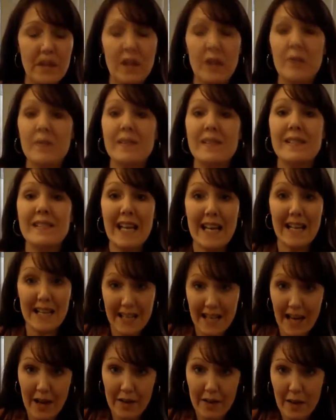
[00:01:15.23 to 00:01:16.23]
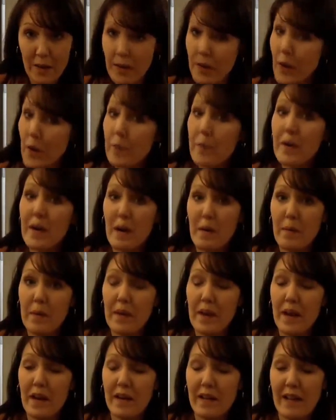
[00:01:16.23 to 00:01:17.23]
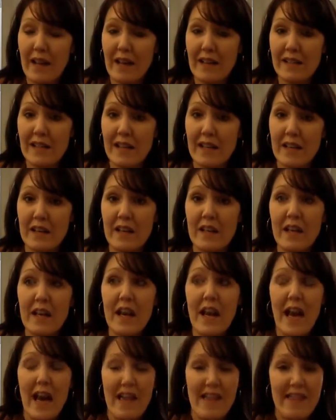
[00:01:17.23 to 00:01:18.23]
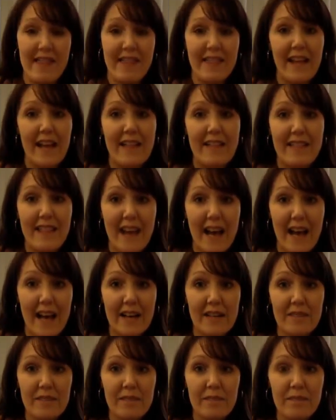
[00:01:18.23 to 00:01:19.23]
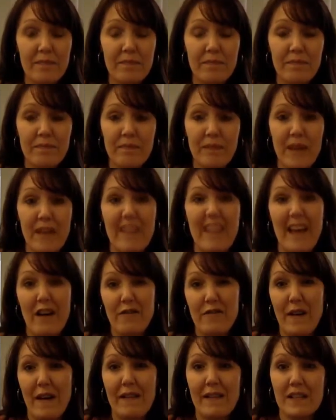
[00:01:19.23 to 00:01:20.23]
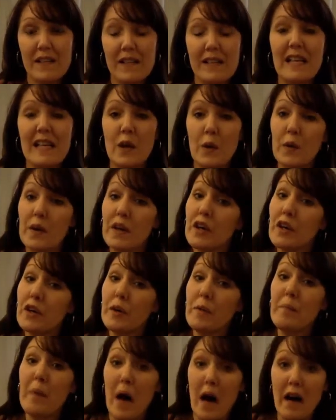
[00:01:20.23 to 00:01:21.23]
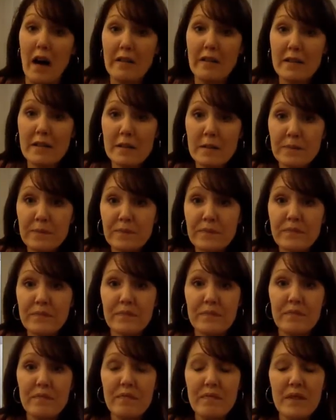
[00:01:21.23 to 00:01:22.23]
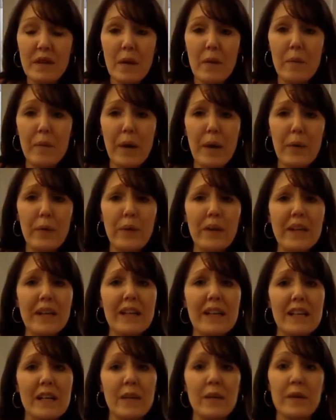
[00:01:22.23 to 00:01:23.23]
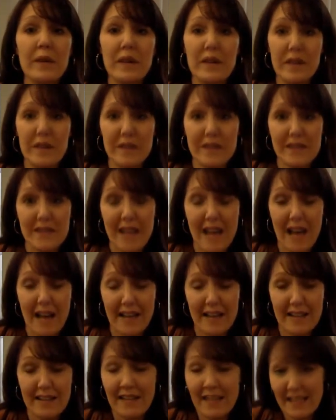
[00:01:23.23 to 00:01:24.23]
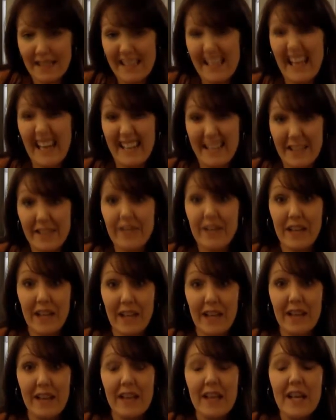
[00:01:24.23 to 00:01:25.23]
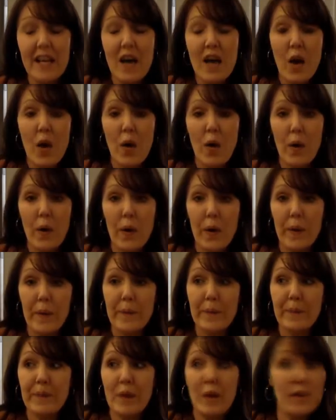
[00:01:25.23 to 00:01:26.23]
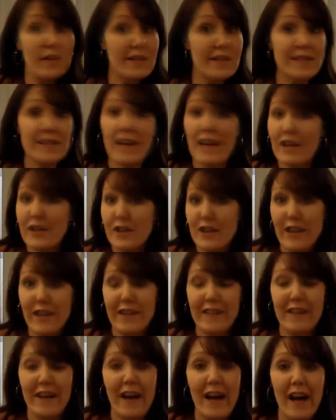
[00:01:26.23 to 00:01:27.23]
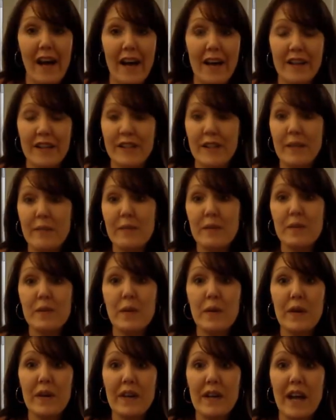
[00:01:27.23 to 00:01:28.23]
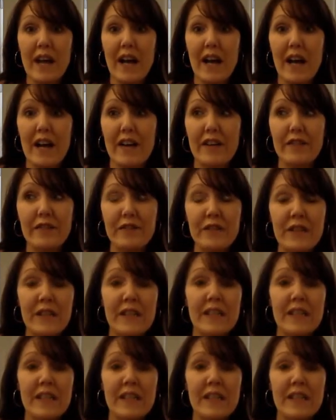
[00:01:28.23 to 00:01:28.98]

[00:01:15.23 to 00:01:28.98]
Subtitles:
stated how they would open up their lesson, and that fell into the inquiry hook box. But really, an inquiry hook is an activity, discussion, some sort of